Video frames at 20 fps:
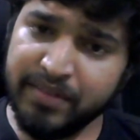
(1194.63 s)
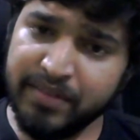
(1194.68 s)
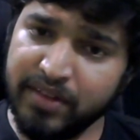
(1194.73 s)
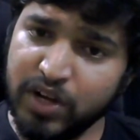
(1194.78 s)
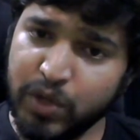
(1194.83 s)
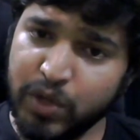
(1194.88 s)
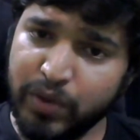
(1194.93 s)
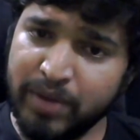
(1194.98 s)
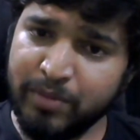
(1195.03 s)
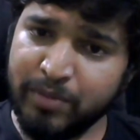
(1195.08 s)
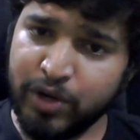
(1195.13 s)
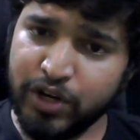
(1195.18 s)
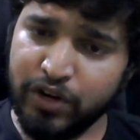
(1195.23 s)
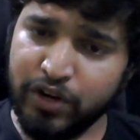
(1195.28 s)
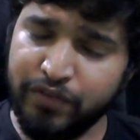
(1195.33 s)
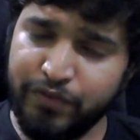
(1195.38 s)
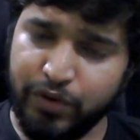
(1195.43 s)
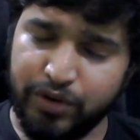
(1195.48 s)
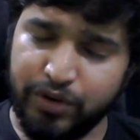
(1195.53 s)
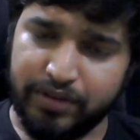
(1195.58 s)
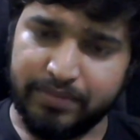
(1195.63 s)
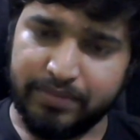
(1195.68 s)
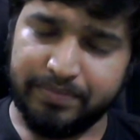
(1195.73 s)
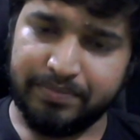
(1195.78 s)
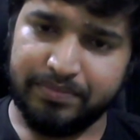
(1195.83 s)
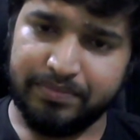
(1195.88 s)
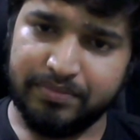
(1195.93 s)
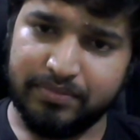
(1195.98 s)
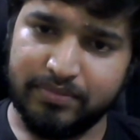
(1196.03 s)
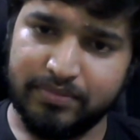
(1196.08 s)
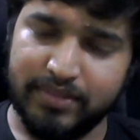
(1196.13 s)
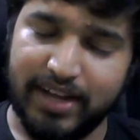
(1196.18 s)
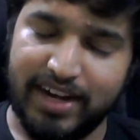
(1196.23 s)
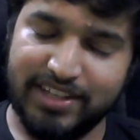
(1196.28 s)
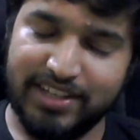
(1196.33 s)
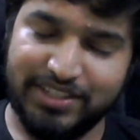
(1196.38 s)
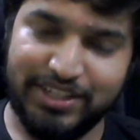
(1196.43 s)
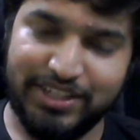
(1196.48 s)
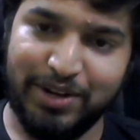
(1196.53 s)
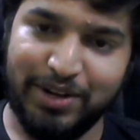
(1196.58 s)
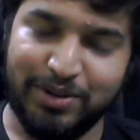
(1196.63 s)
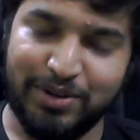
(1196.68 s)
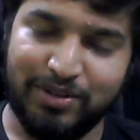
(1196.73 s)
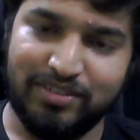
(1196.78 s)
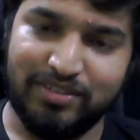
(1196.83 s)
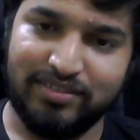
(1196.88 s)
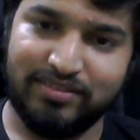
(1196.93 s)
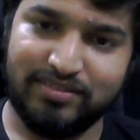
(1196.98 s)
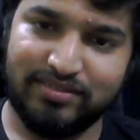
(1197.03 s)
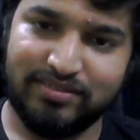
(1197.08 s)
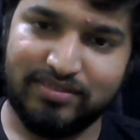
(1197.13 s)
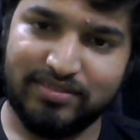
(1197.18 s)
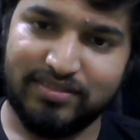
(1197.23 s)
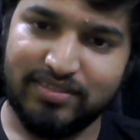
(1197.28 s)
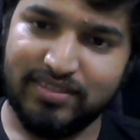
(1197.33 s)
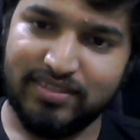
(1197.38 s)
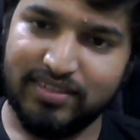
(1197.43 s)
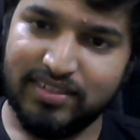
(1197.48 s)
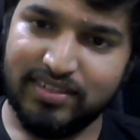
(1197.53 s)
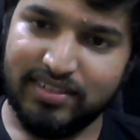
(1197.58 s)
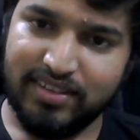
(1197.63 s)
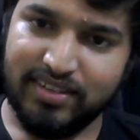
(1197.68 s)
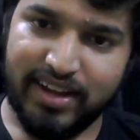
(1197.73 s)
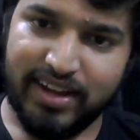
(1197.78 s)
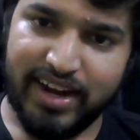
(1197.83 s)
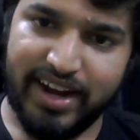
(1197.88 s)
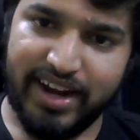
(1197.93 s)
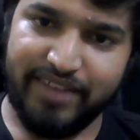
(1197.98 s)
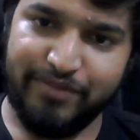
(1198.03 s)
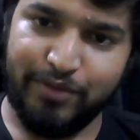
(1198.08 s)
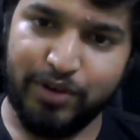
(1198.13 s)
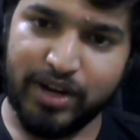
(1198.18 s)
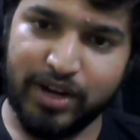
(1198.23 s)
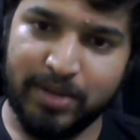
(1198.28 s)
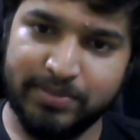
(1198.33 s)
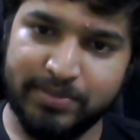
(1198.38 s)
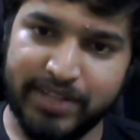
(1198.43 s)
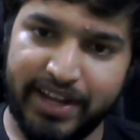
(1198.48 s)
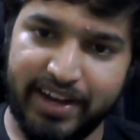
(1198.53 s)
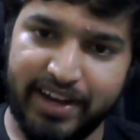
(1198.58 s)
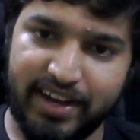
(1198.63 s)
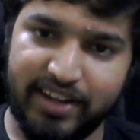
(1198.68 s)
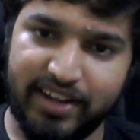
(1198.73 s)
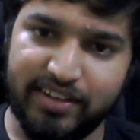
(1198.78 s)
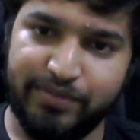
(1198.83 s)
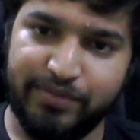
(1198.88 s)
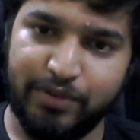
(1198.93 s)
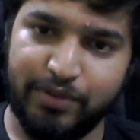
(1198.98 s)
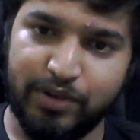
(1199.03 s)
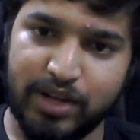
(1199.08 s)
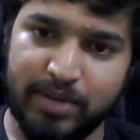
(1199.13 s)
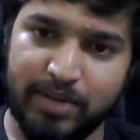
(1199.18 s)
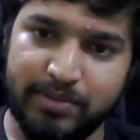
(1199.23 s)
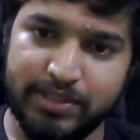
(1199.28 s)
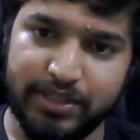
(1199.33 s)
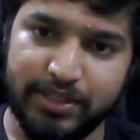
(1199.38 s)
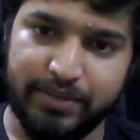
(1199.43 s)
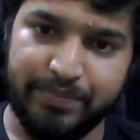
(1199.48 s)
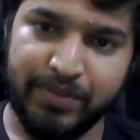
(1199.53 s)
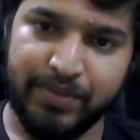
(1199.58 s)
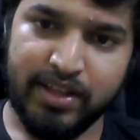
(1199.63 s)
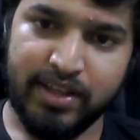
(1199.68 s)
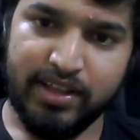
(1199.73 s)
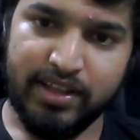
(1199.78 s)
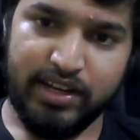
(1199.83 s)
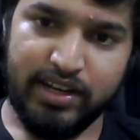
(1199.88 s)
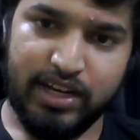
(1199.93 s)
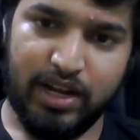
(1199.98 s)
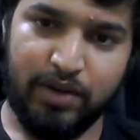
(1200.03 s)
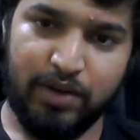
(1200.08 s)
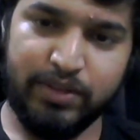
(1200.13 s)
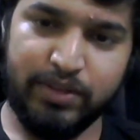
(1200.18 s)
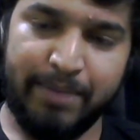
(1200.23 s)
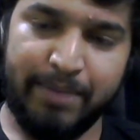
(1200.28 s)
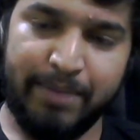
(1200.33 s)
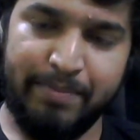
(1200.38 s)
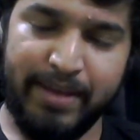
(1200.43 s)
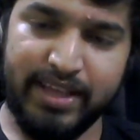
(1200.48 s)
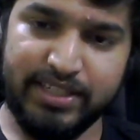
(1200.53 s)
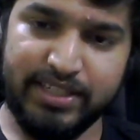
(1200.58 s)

12 modulo 4, that is 0. and 4 comes directly here, 4 comma 0. Now that b is